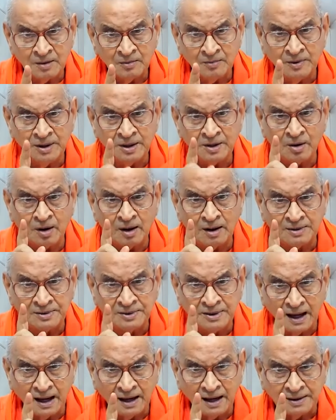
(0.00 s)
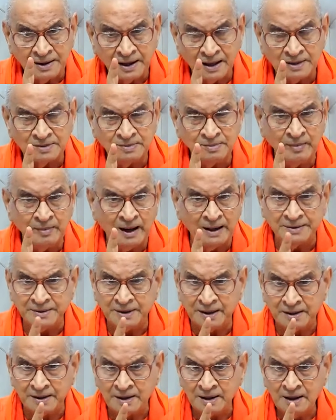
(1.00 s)
We call that as
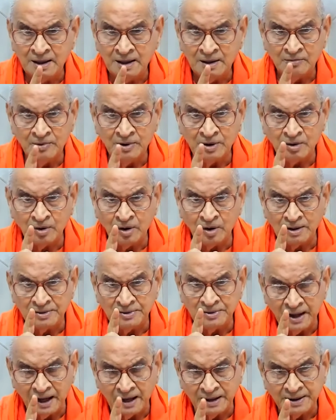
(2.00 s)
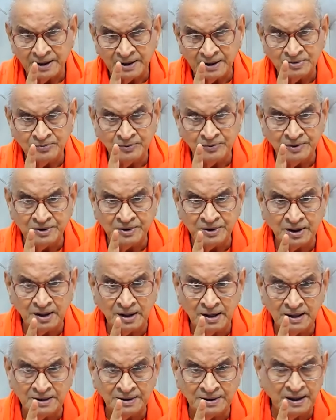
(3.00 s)
matter. We call that as
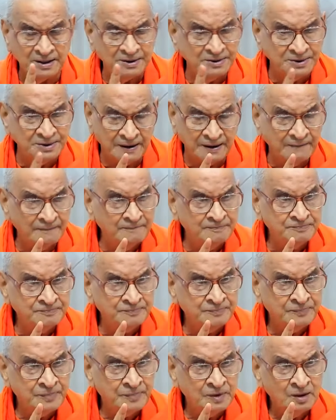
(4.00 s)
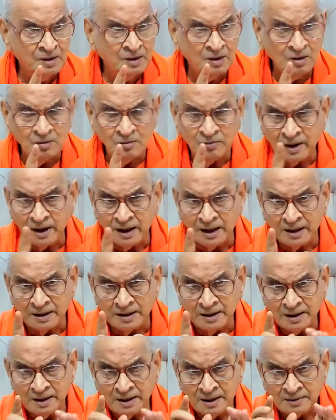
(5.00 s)
physical energy,
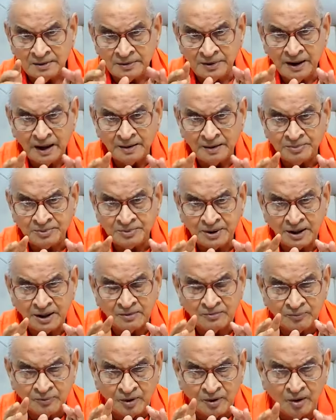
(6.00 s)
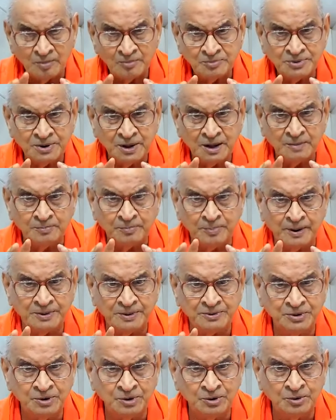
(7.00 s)
where names and forms are
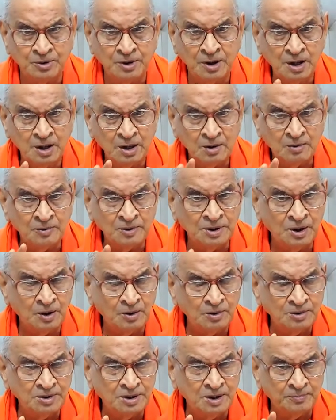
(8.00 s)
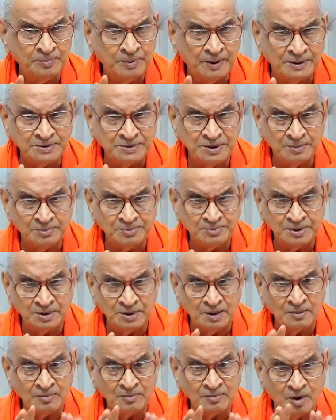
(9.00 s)
perceived without the
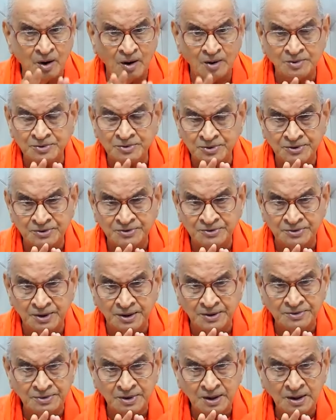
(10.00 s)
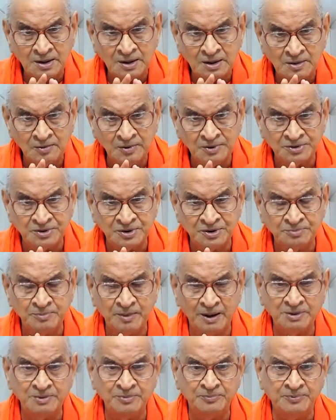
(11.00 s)
perception of consciousness, which is
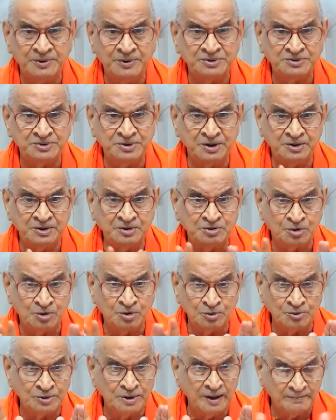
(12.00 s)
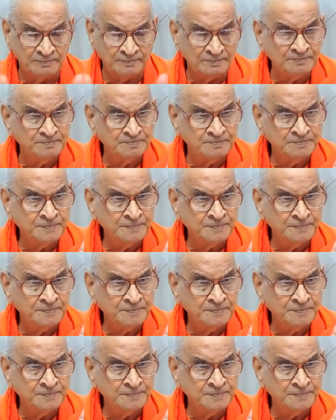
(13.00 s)
manifesting through them.